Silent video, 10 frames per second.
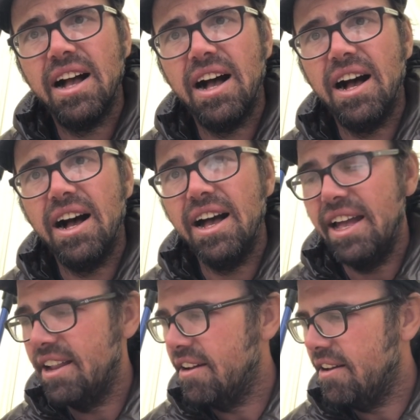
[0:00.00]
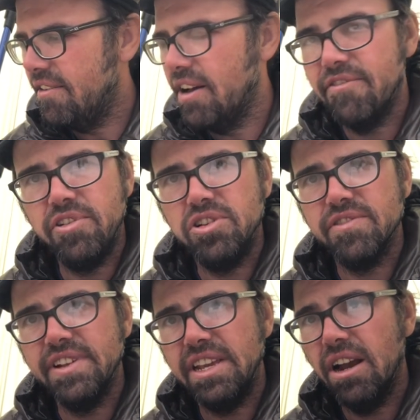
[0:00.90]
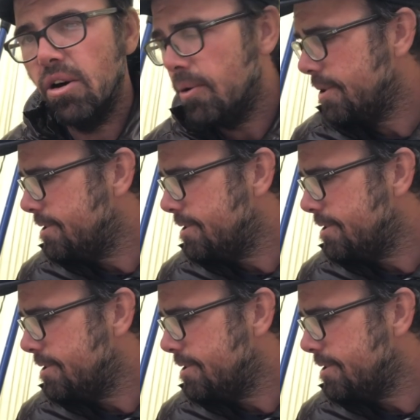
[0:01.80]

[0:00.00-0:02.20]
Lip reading: in a future video.